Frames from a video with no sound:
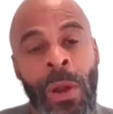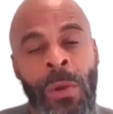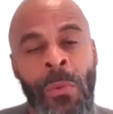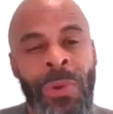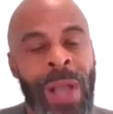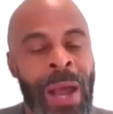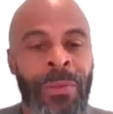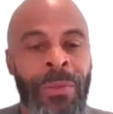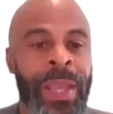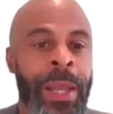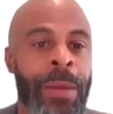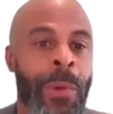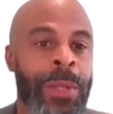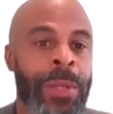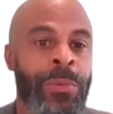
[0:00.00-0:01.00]
No one, I don't think
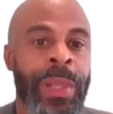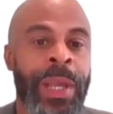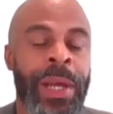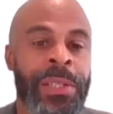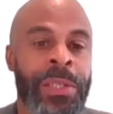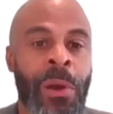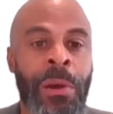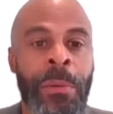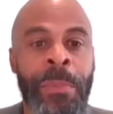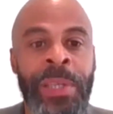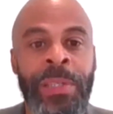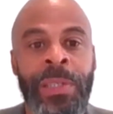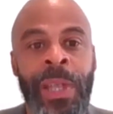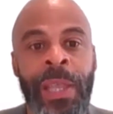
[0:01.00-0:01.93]
anyone's really going to start a business